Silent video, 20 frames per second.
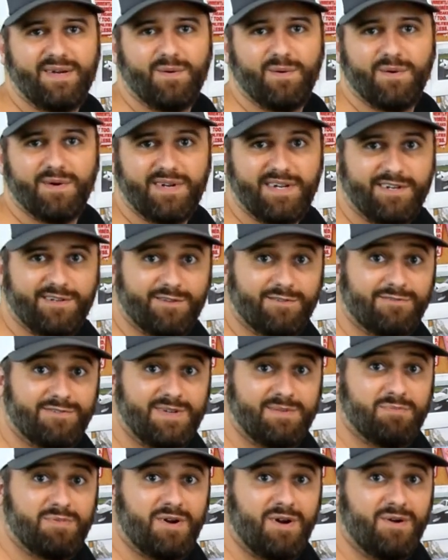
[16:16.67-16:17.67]
or an Ender
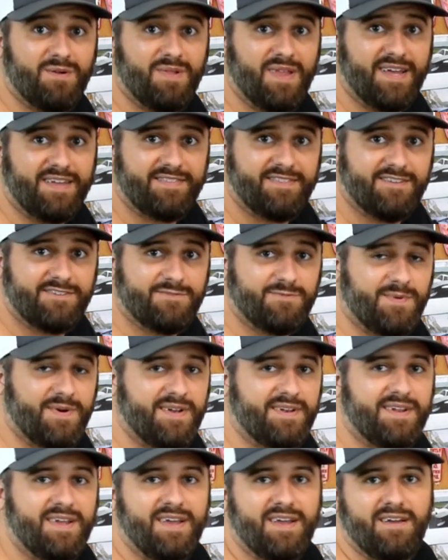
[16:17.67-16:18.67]
3 Pro like this
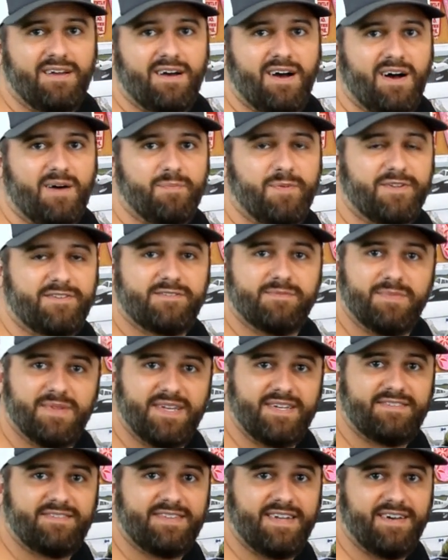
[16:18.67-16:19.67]
one, I'll put some
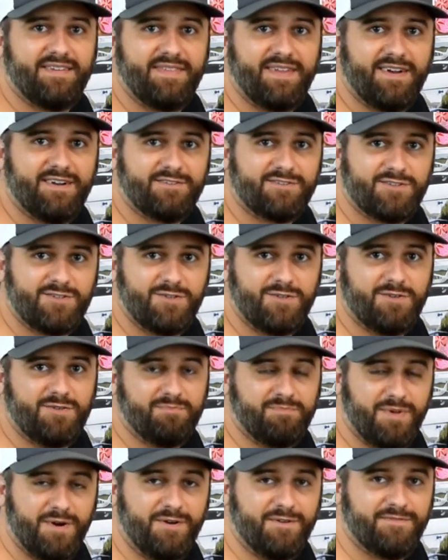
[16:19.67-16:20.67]
links down there to
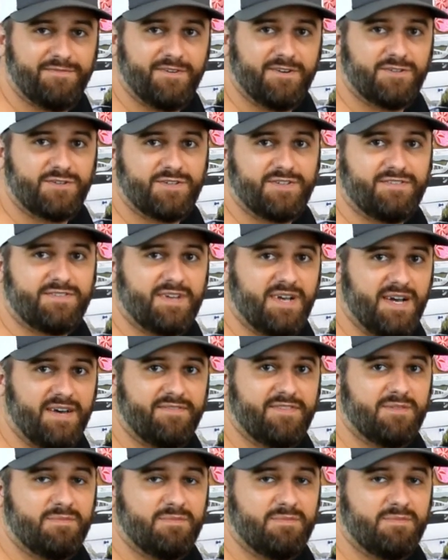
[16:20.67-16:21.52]
both versions of the